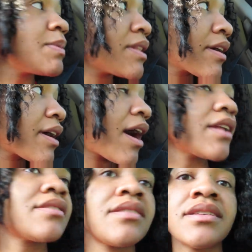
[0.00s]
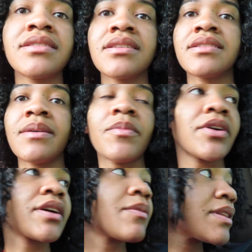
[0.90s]
be their constant since I'm
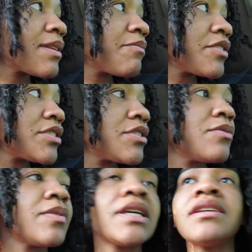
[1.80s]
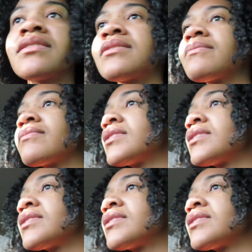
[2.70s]
working with them for two weeks.